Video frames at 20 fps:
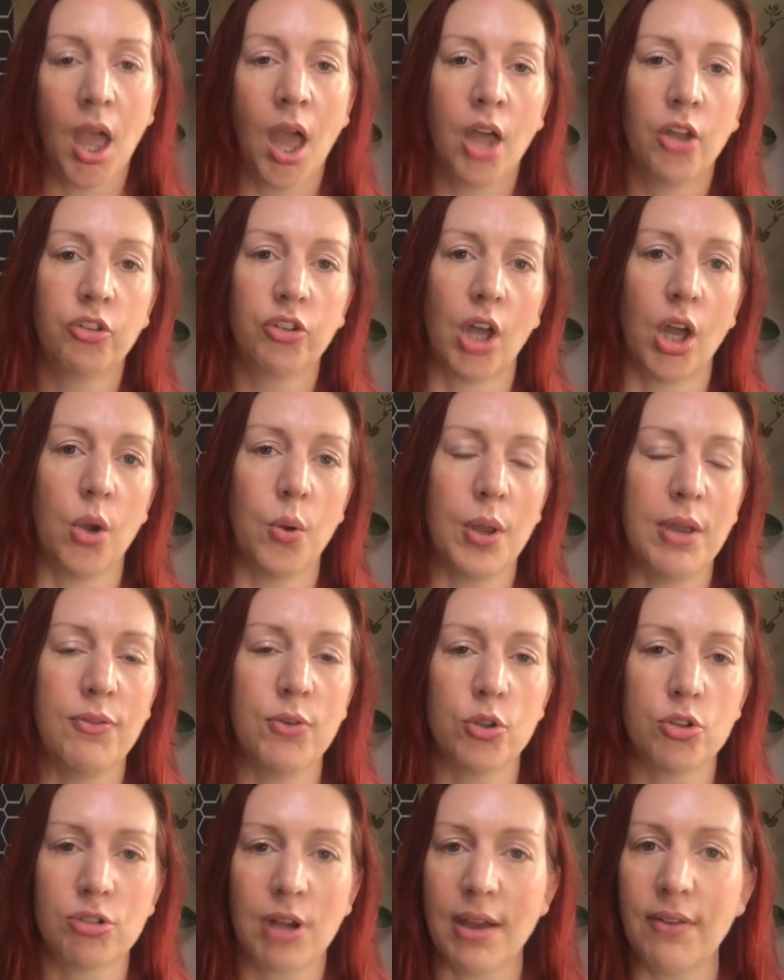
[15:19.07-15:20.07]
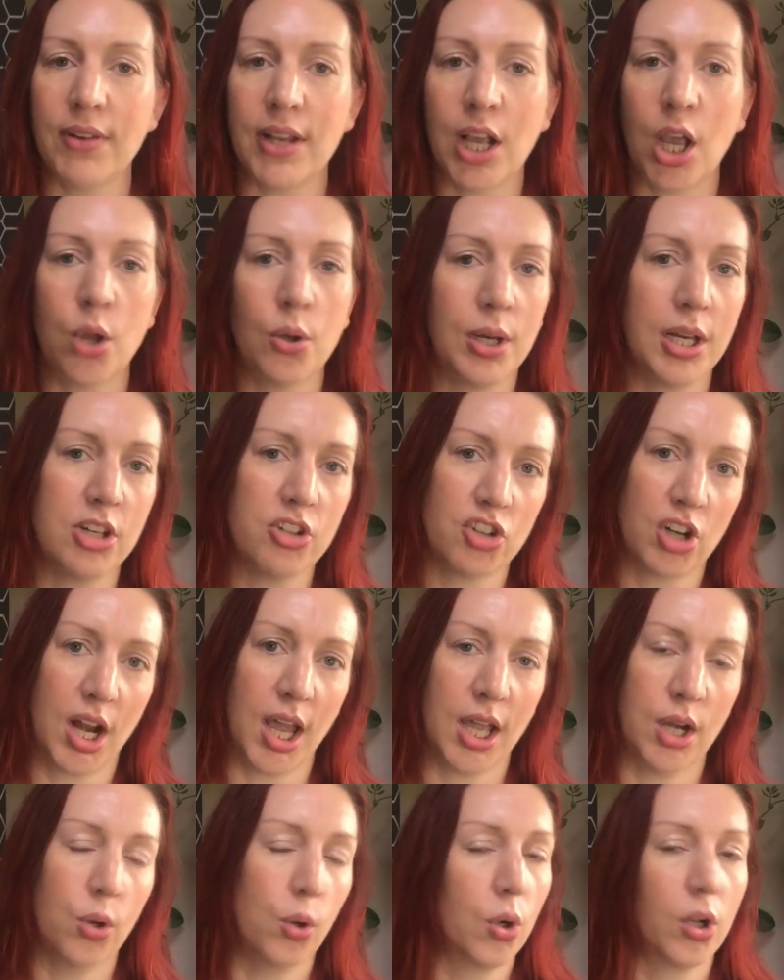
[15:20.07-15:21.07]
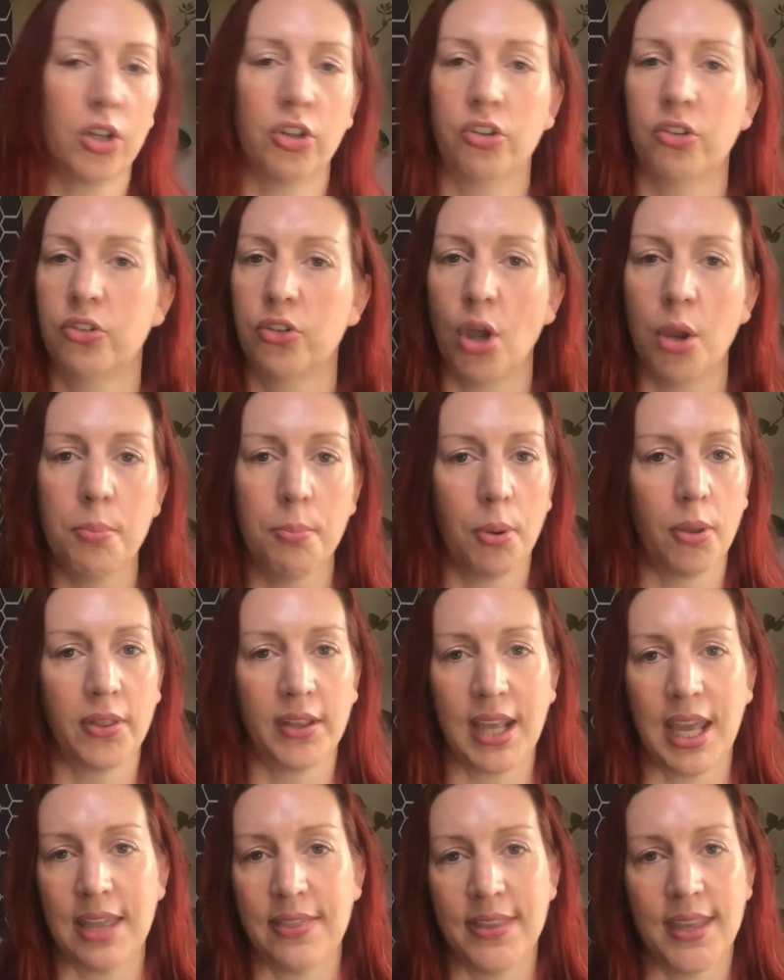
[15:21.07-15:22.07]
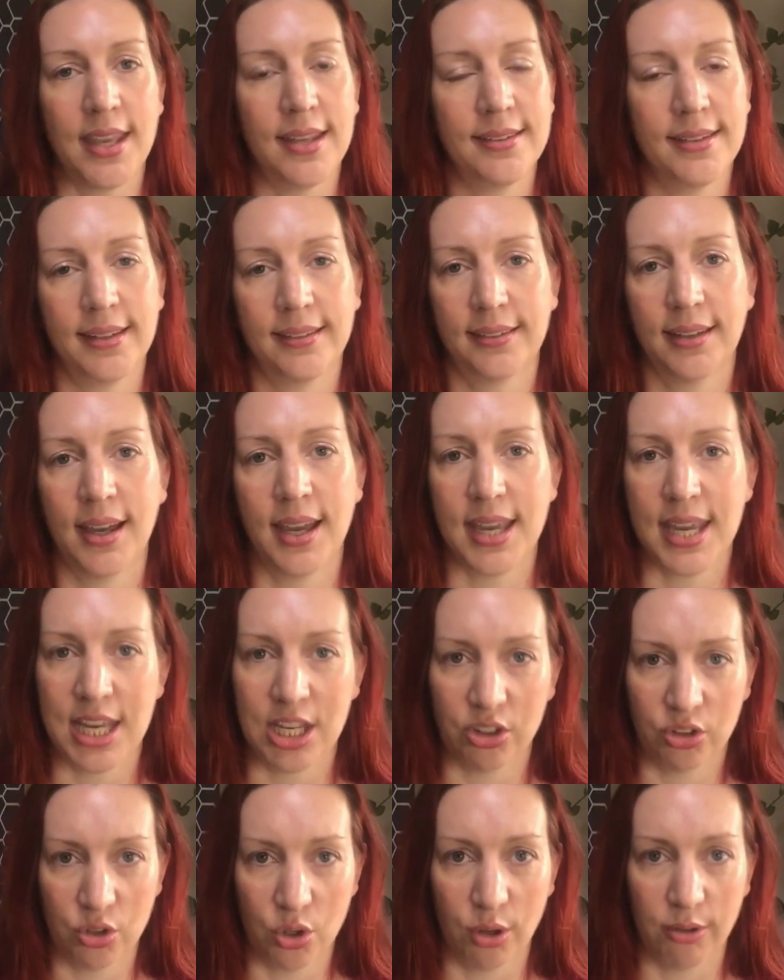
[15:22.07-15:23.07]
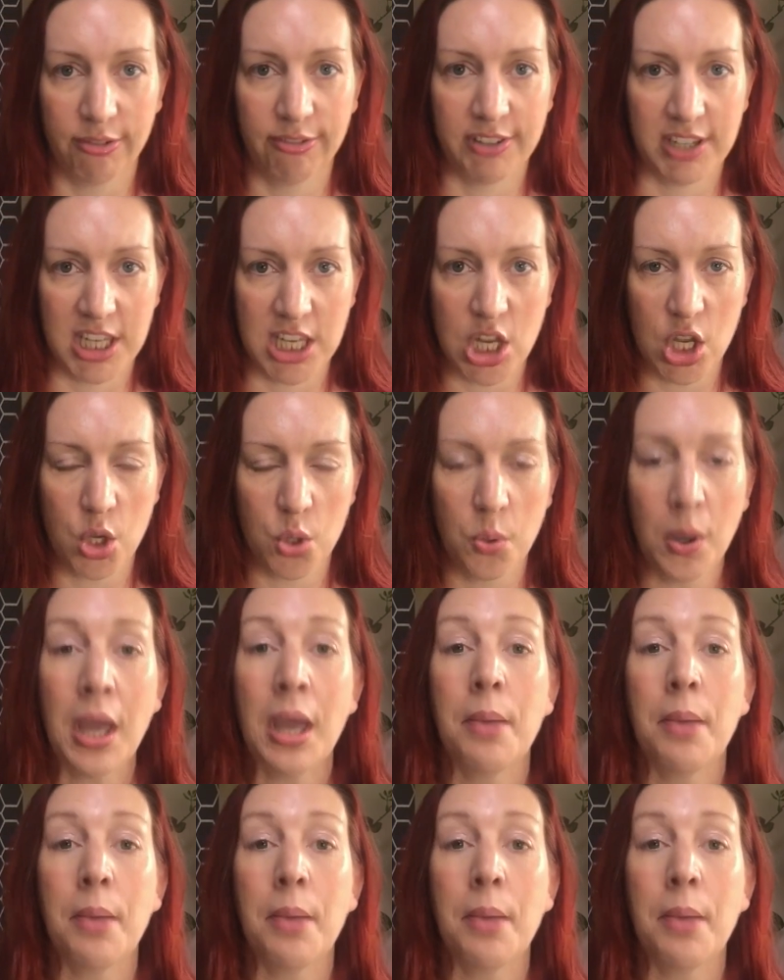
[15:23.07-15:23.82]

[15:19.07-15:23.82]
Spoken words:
So if you're travelling only in July and August, don't bother getting the ACSI, it's not for you.